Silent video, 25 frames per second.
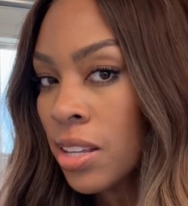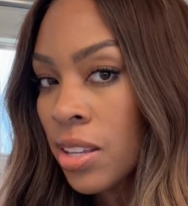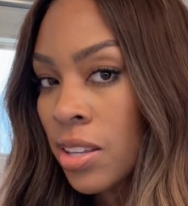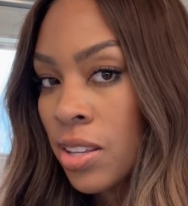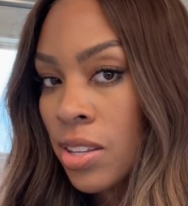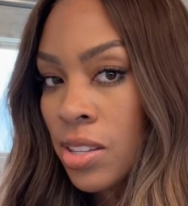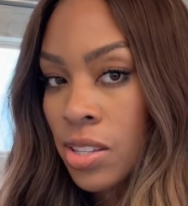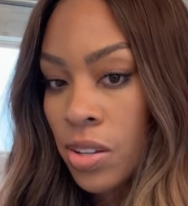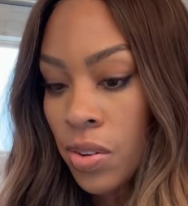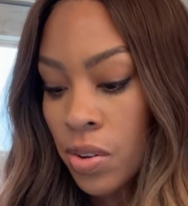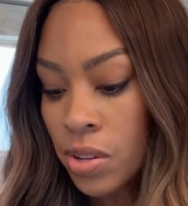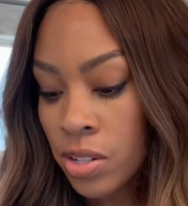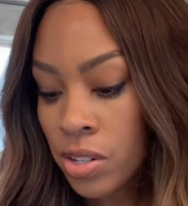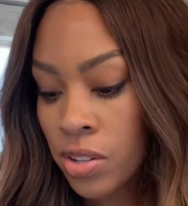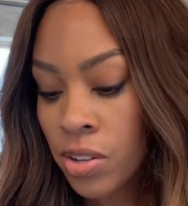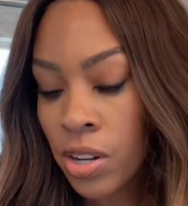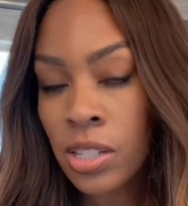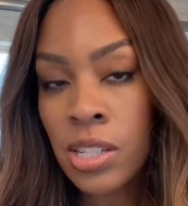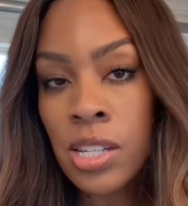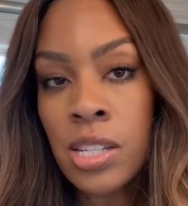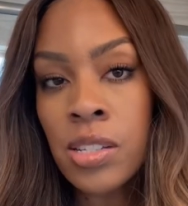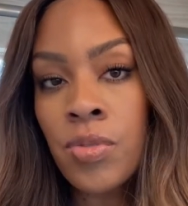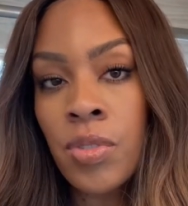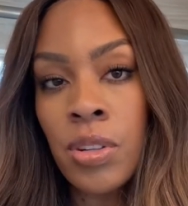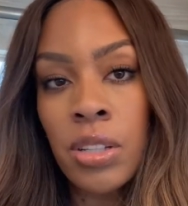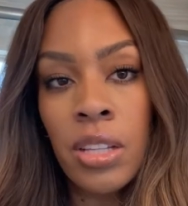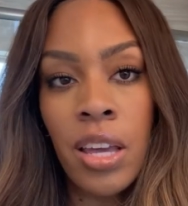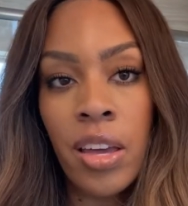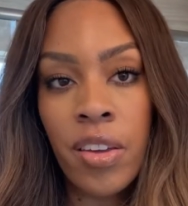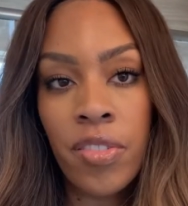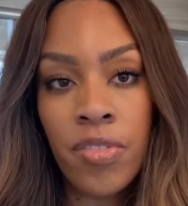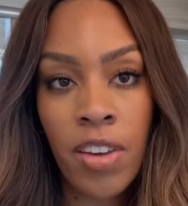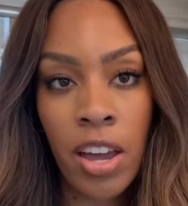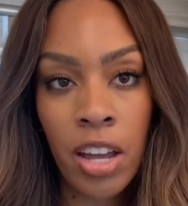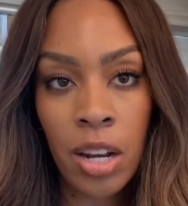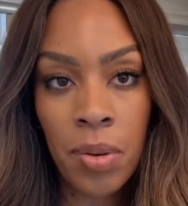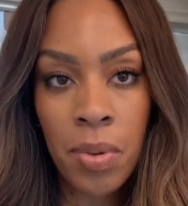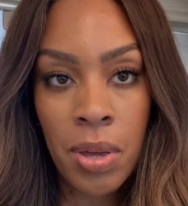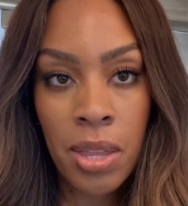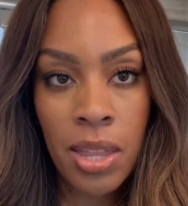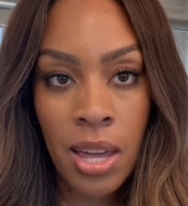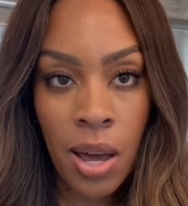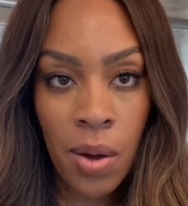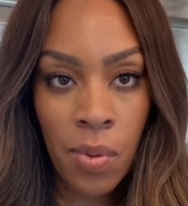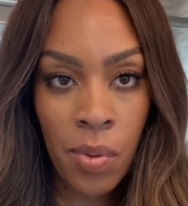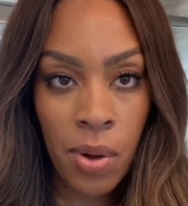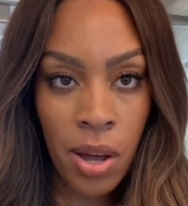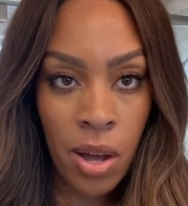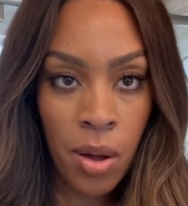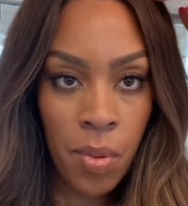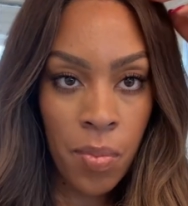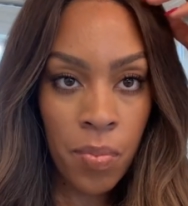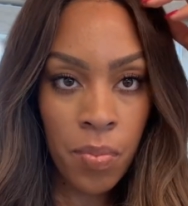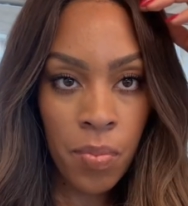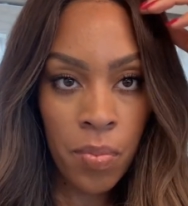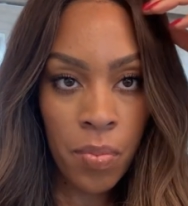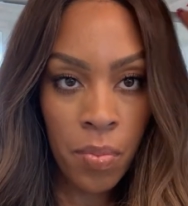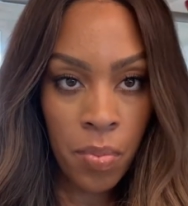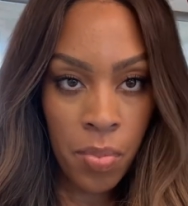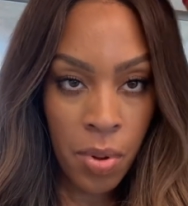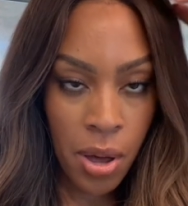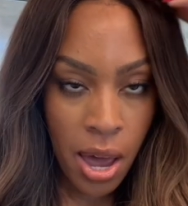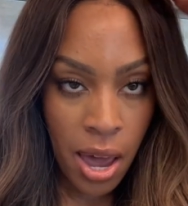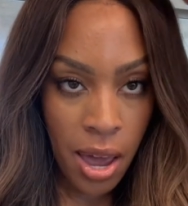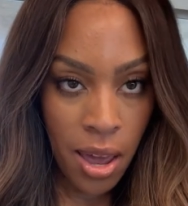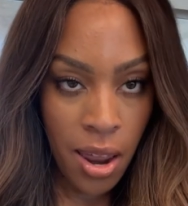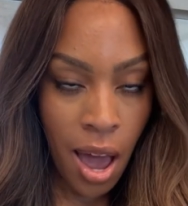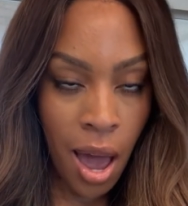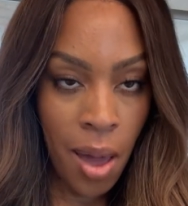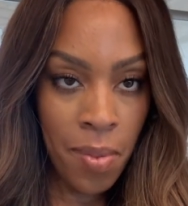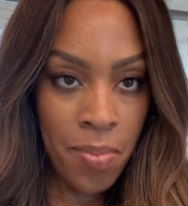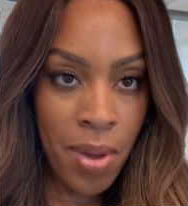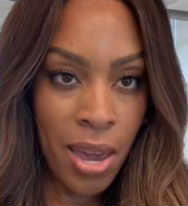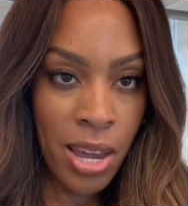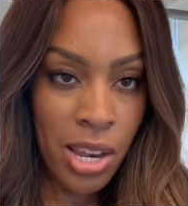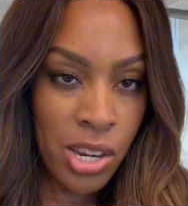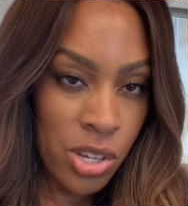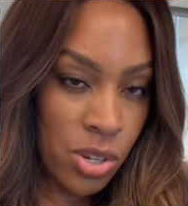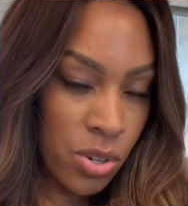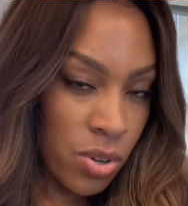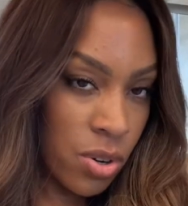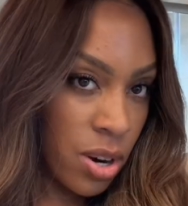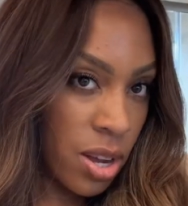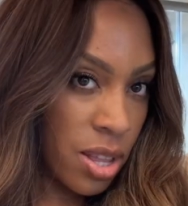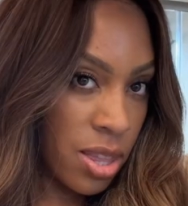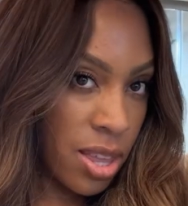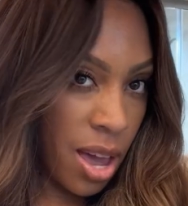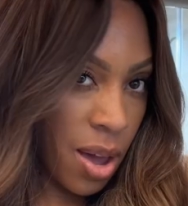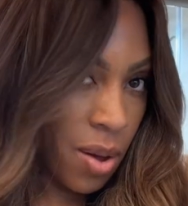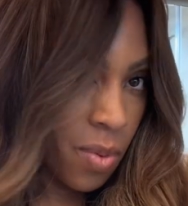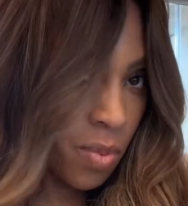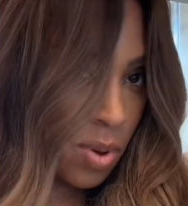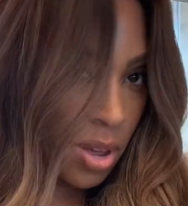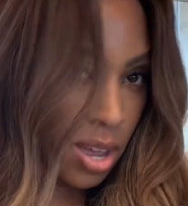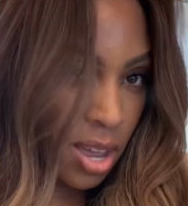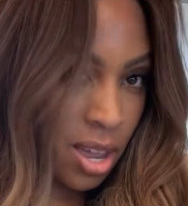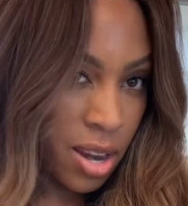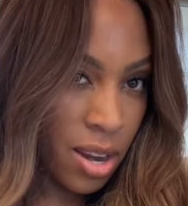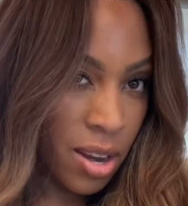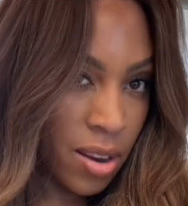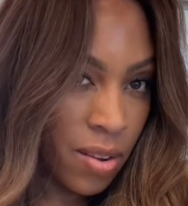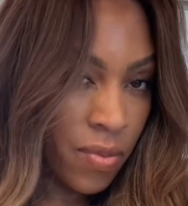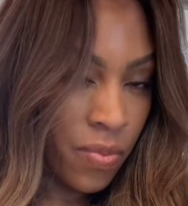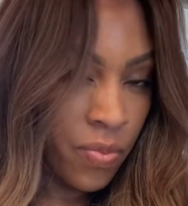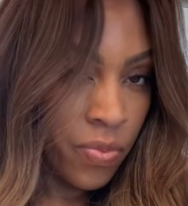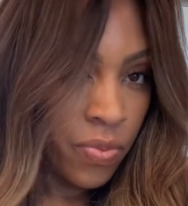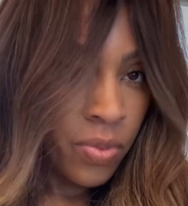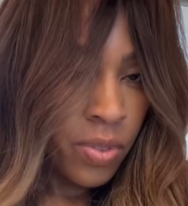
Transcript: so it doesn't really affect me that well, but I make sure that when